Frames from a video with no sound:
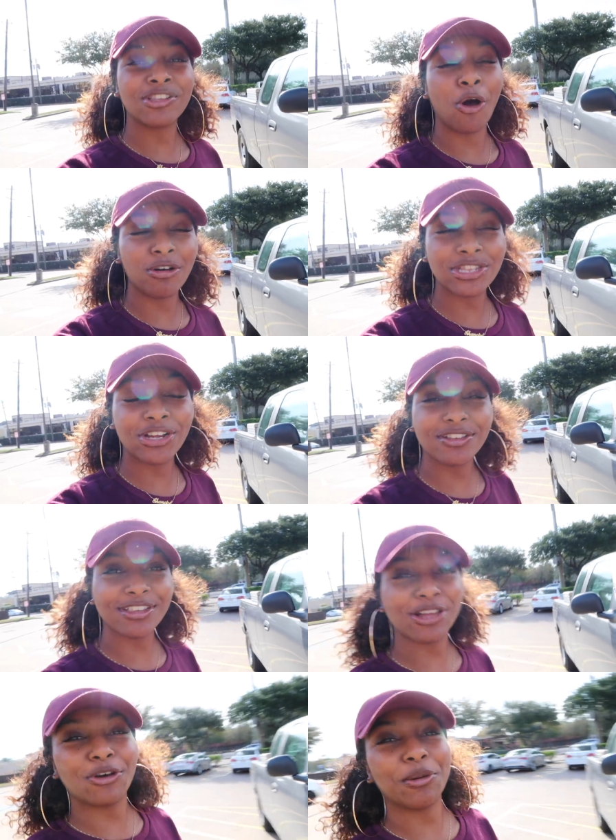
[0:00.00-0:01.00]
Toasters?
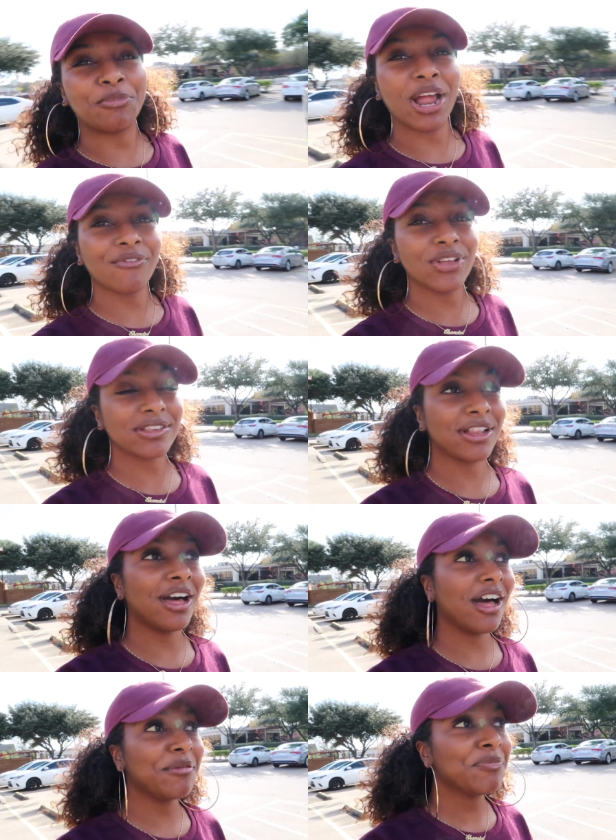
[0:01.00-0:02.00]
Can I go to Breakfast
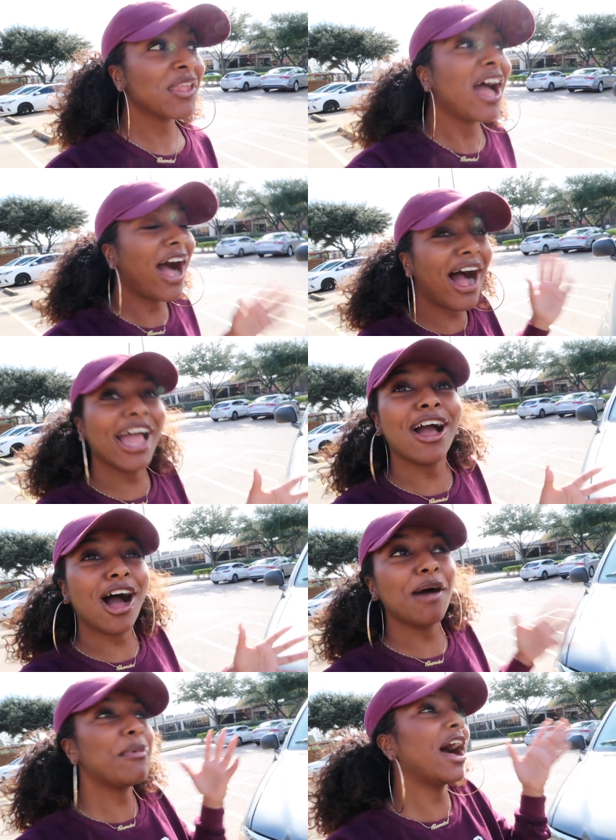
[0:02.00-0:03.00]
Club?
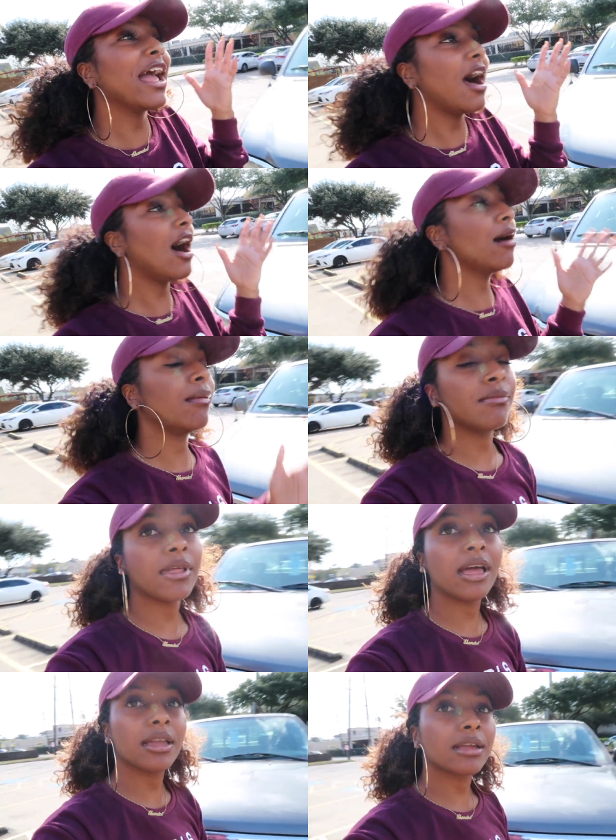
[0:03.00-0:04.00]
IHOP. I'm
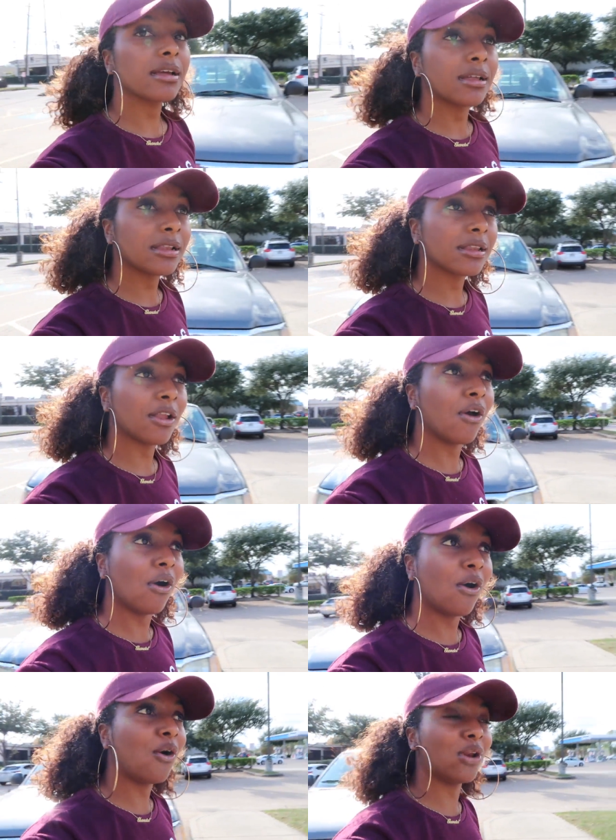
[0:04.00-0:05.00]
like,
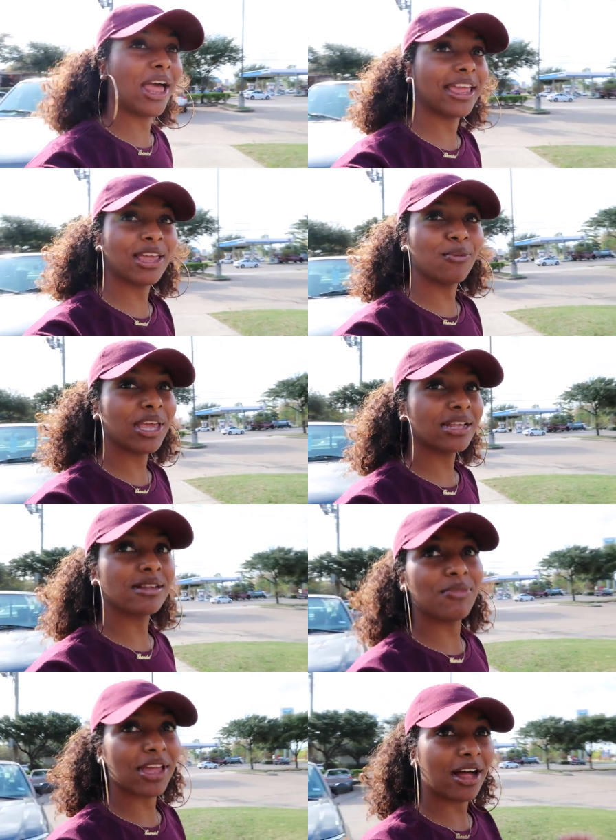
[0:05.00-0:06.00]
no, like, can we eat
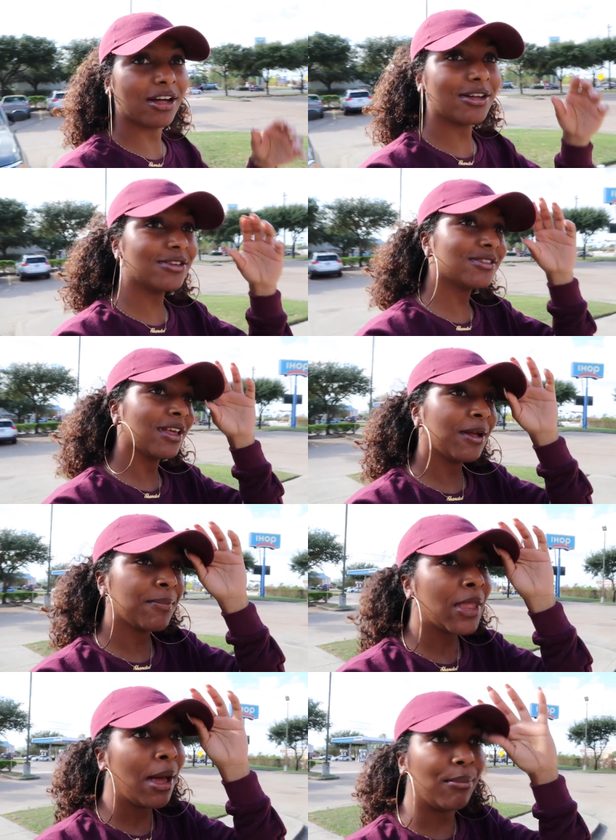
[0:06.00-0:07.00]
something else?
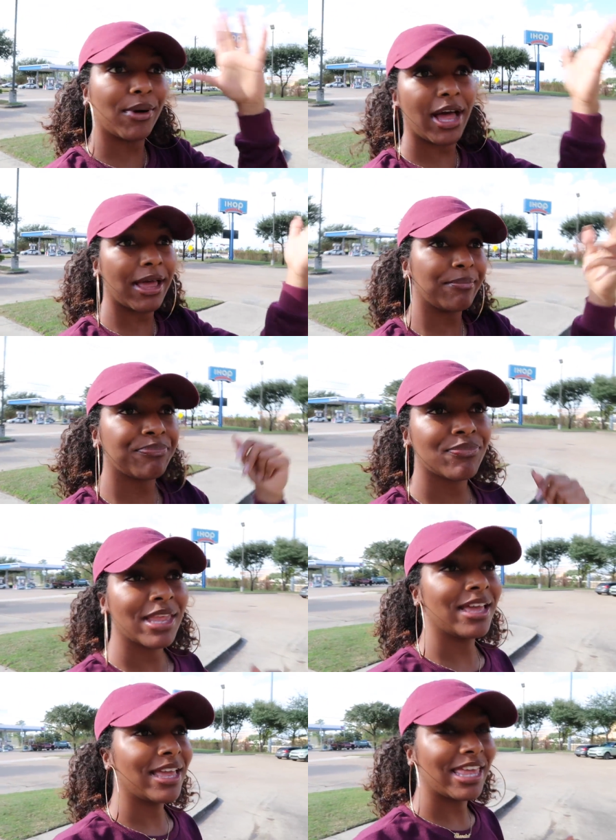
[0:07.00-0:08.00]
But
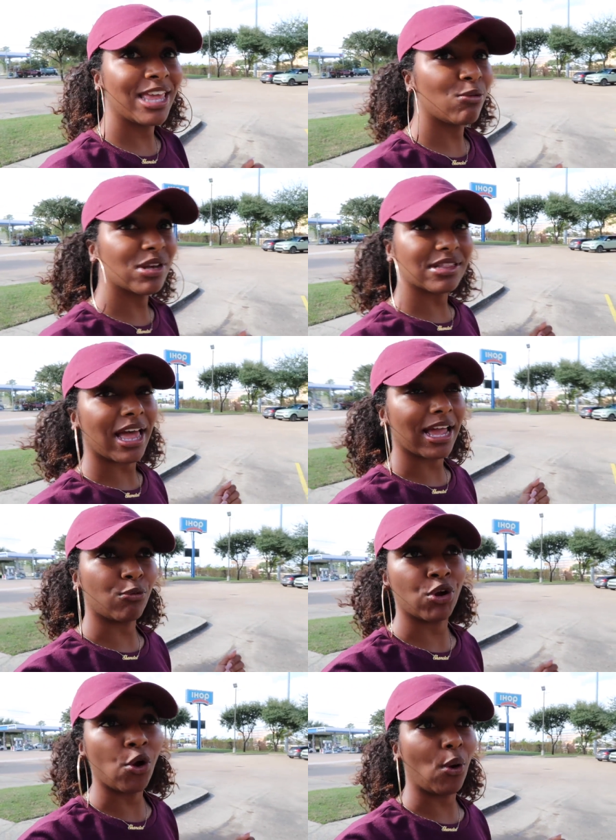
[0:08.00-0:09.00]
he was like,
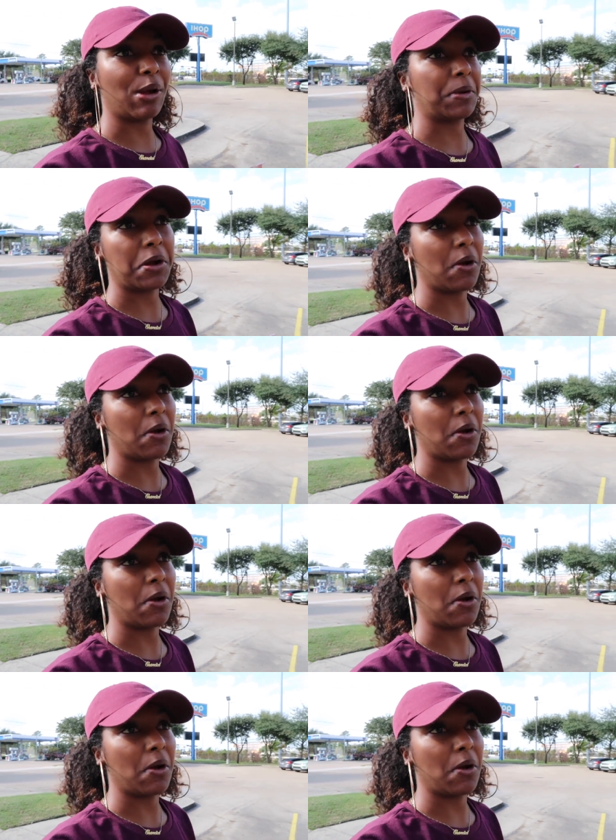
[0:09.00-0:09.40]
we're going.